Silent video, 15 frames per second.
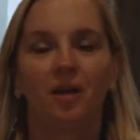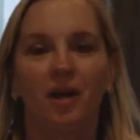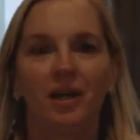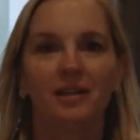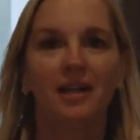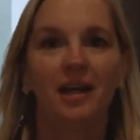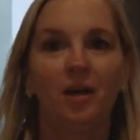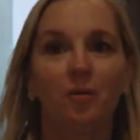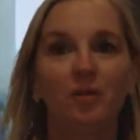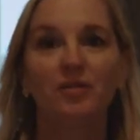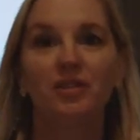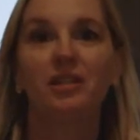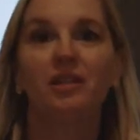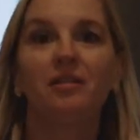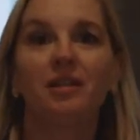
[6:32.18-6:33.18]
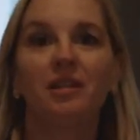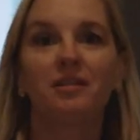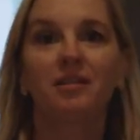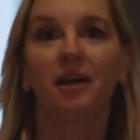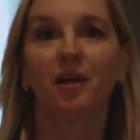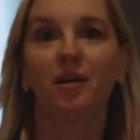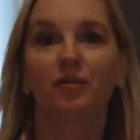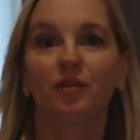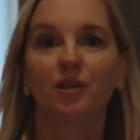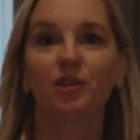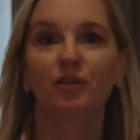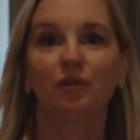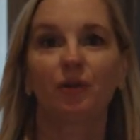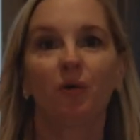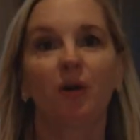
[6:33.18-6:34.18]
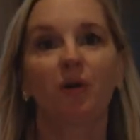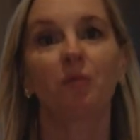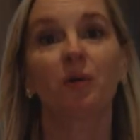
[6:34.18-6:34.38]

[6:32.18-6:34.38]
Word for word: All right, now we've seen the entire first floor.